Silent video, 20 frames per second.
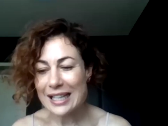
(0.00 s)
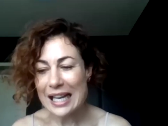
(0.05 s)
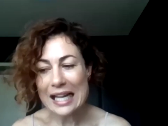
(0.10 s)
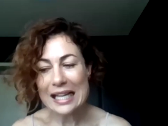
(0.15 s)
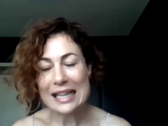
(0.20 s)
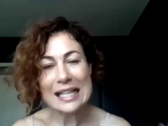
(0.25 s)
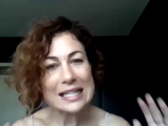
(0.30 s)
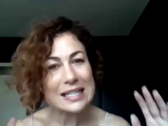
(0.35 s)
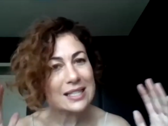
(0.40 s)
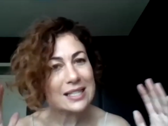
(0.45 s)
like
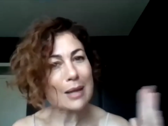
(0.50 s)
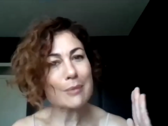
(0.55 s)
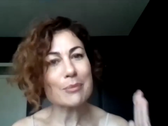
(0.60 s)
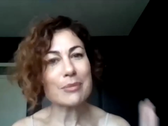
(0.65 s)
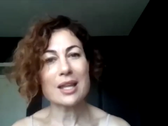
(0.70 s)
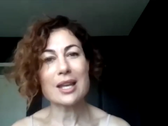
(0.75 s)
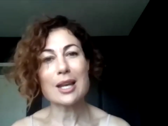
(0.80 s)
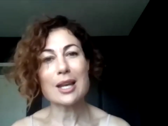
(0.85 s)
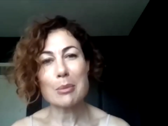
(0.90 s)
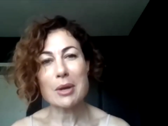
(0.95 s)
there's
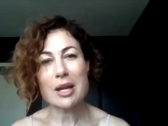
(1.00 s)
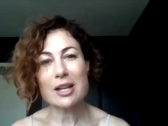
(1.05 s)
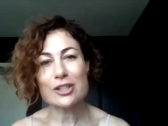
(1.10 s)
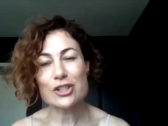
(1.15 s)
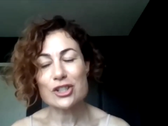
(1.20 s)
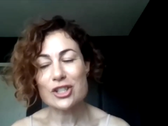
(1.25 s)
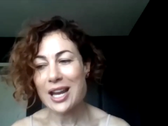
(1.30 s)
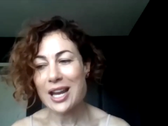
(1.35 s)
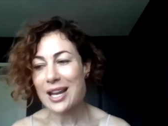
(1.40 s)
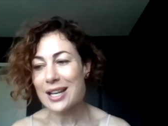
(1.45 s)
something about
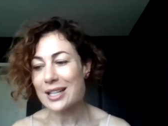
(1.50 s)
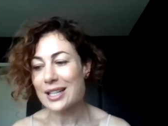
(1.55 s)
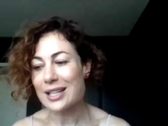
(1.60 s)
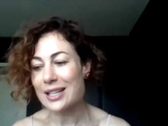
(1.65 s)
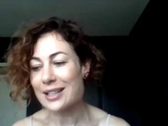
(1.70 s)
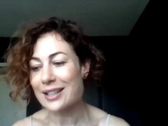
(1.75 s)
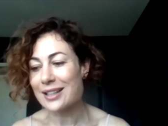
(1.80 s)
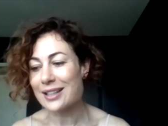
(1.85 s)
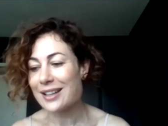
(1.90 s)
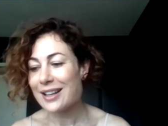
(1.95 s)

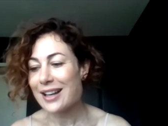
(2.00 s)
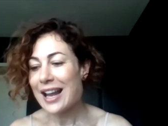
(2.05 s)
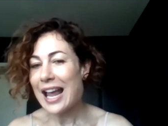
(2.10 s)
Shannon